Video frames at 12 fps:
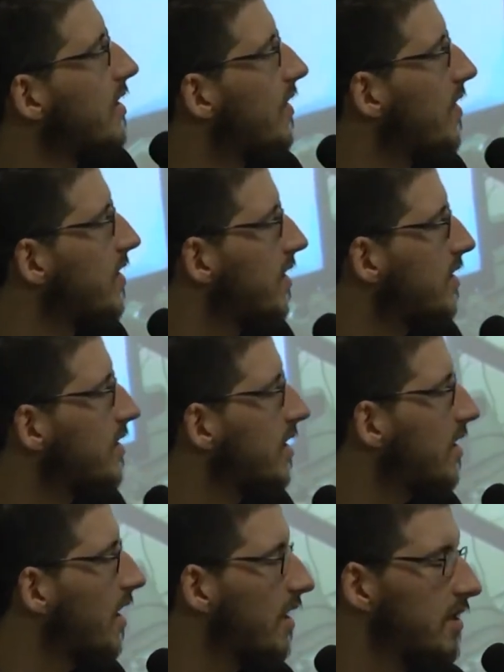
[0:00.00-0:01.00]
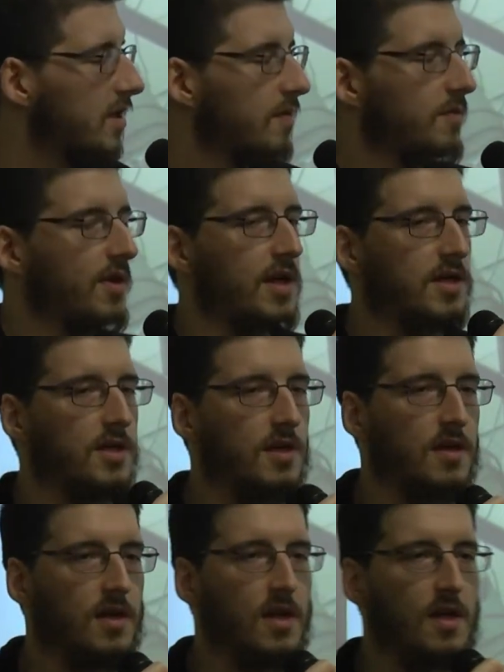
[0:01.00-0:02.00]
So it's not just like
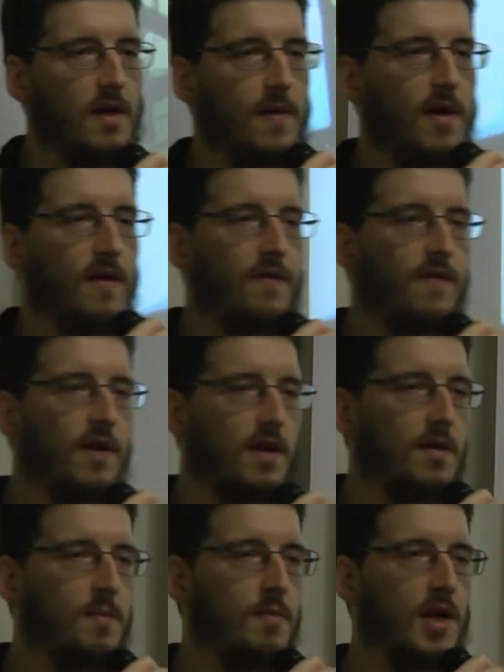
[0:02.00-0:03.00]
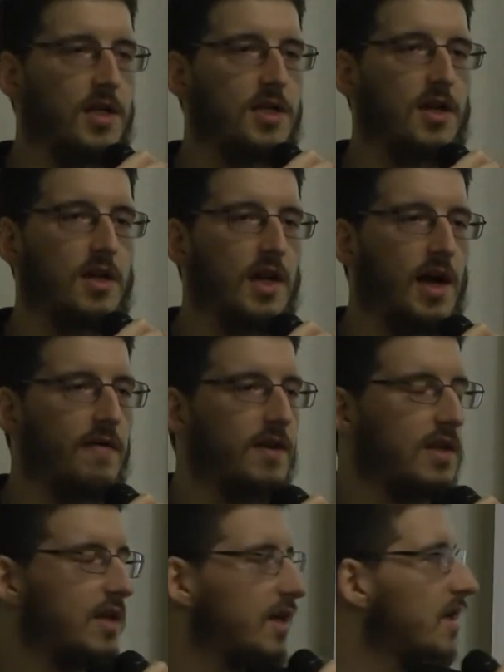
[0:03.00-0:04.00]
simulation of Martian
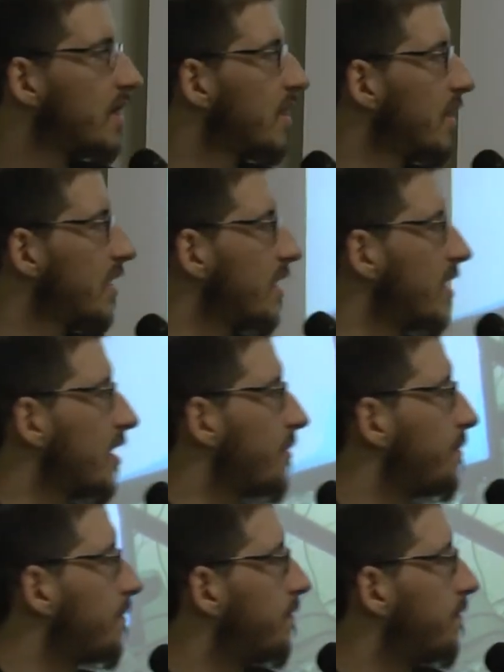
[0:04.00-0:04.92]
gravity in a